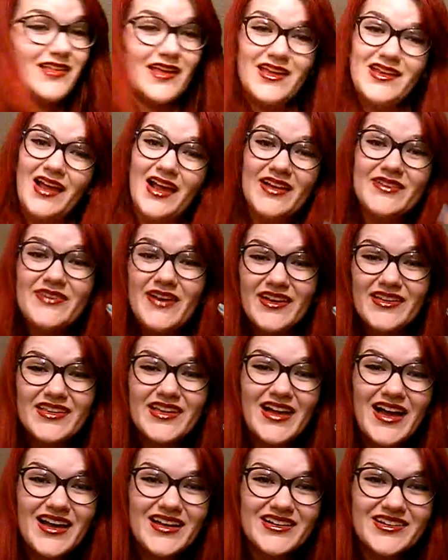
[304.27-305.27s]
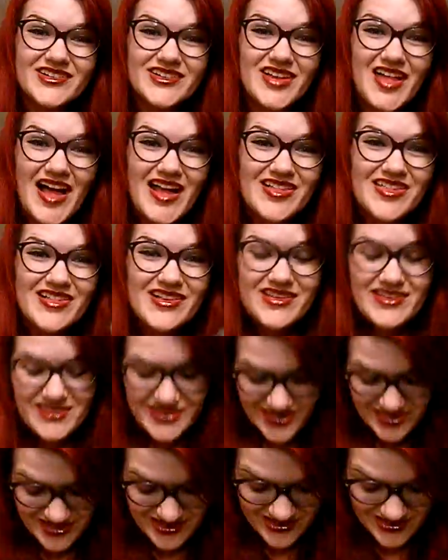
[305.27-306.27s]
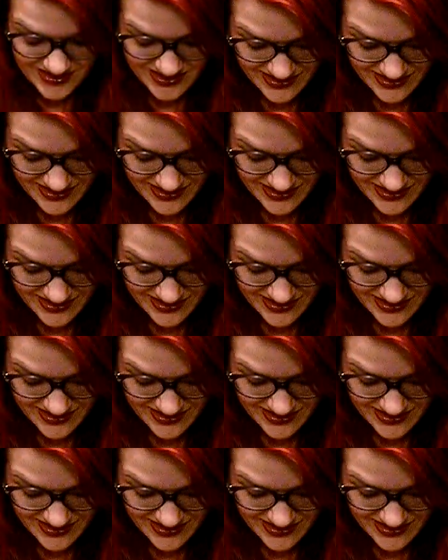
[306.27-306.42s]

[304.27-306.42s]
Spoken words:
and I finally got new glasses.